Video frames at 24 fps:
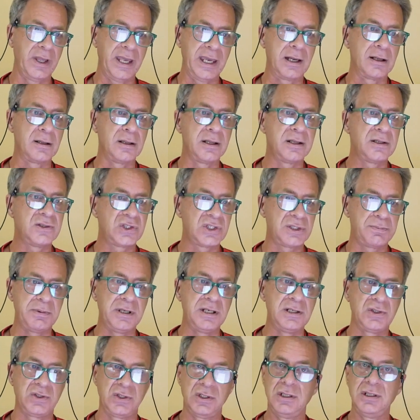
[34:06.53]
alien
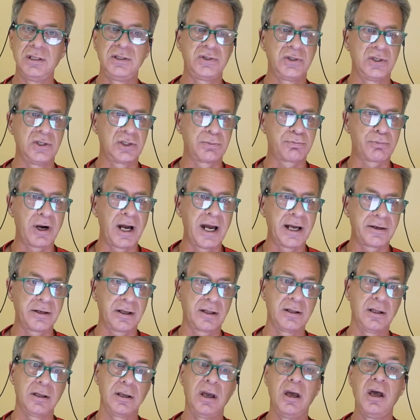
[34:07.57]
species is
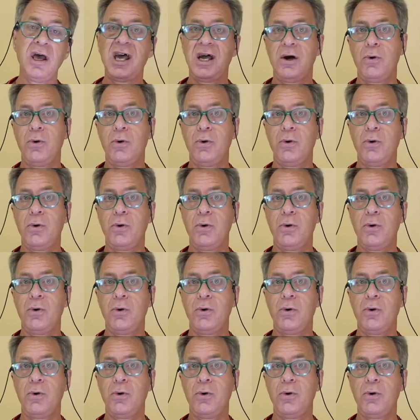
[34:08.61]
practically